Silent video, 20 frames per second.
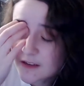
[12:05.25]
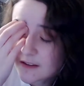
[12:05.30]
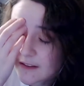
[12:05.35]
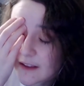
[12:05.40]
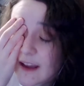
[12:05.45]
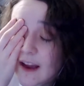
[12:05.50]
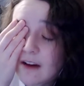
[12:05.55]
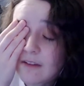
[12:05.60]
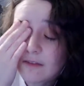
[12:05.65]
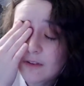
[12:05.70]

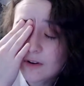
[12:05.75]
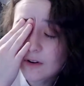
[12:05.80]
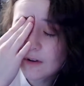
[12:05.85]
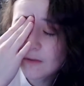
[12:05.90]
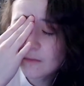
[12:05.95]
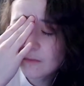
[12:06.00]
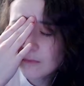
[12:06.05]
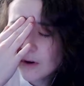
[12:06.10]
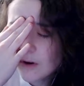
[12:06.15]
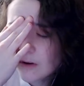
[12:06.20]
They have
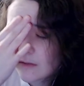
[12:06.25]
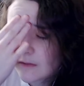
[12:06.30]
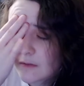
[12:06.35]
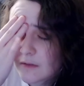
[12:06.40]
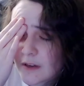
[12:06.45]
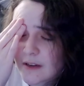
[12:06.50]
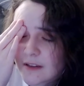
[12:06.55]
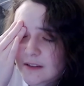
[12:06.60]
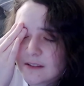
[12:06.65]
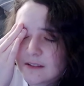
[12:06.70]

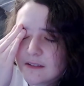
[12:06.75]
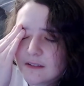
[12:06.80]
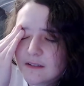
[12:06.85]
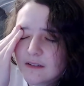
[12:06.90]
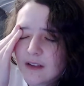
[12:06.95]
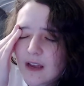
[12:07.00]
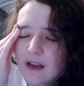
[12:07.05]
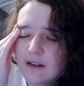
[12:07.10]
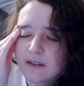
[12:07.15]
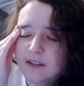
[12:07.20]
a
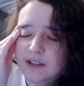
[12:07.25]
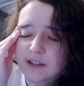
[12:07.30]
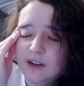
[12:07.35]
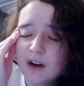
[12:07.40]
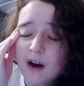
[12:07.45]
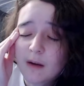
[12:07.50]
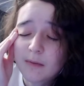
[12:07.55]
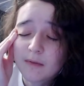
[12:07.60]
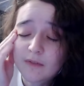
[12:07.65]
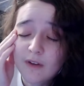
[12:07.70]
daily
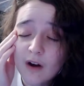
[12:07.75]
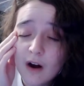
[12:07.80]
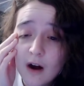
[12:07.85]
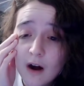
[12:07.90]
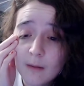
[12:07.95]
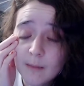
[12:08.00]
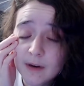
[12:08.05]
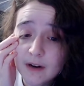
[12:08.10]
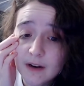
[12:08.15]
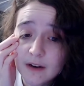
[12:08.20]
shop of
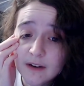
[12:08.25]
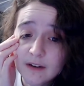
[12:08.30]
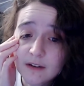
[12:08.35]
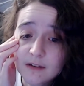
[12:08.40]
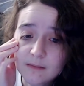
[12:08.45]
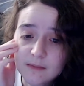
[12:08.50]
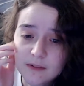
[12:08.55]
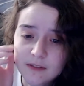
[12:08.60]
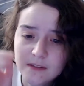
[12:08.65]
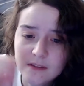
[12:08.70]
common
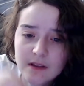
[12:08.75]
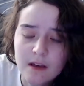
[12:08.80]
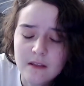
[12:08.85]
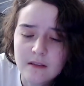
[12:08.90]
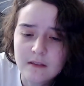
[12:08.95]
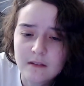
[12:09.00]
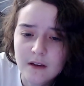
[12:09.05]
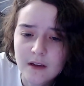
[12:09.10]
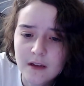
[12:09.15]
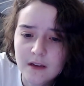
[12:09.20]
items, and
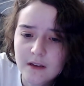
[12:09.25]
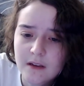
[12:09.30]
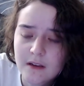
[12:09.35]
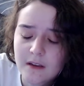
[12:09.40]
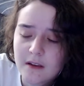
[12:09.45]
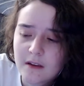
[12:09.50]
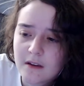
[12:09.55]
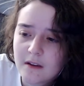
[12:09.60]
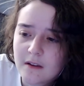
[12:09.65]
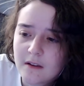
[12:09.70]
then like
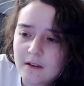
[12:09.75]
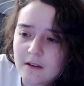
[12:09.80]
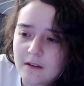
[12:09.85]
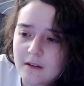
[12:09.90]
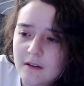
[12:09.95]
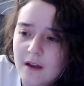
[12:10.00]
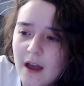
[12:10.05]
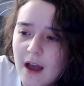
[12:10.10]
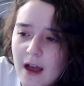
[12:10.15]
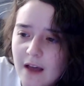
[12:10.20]

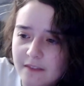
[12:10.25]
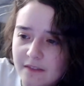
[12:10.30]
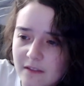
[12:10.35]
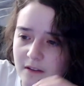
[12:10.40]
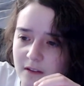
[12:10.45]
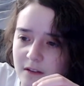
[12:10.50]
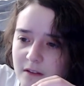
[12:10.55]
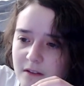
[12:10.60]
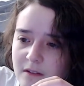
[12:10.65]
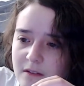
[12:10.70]
at
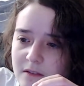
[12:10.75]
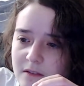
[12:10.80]
the